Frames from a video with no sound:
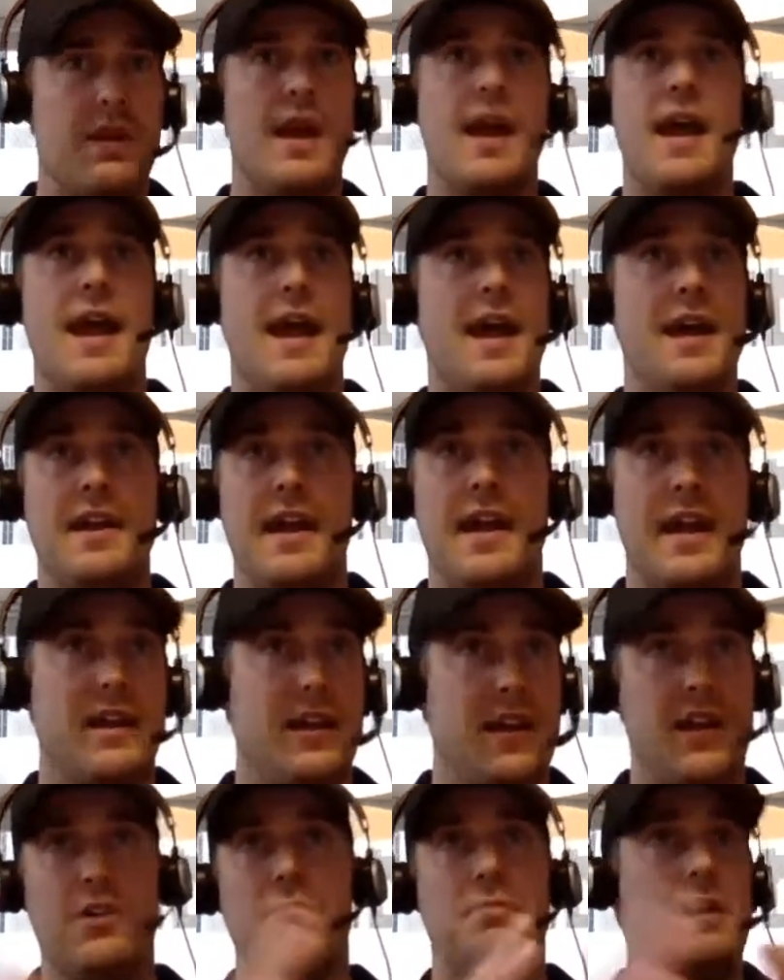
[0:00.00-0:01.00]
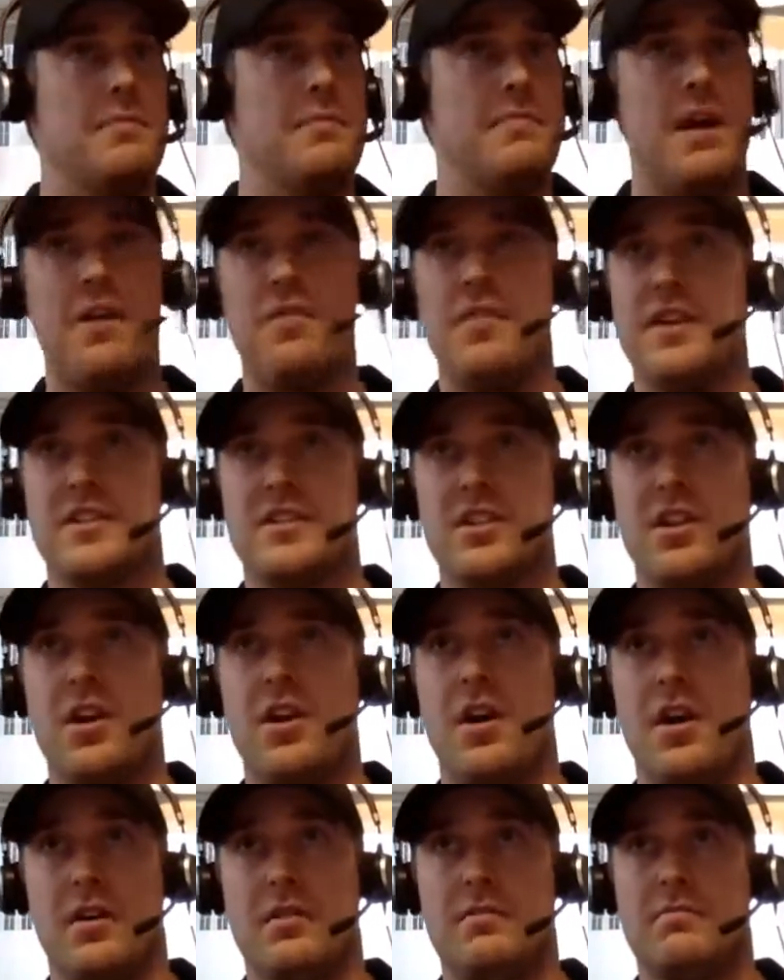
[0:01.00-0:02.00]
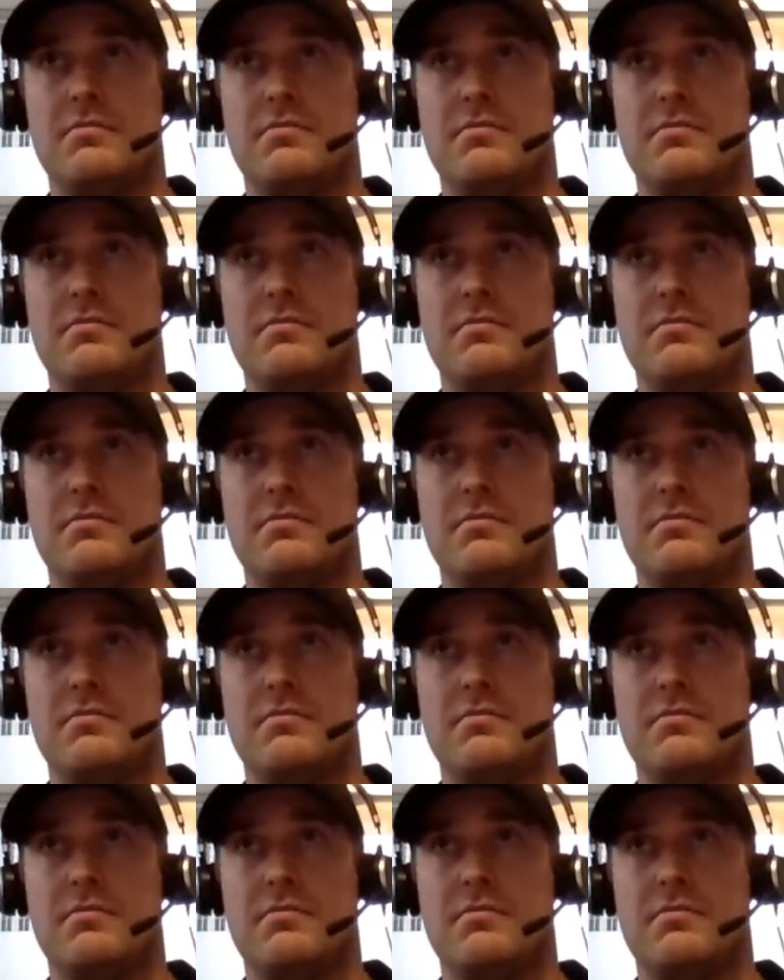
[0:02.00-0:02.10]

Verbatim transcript: and and it'll be about this long.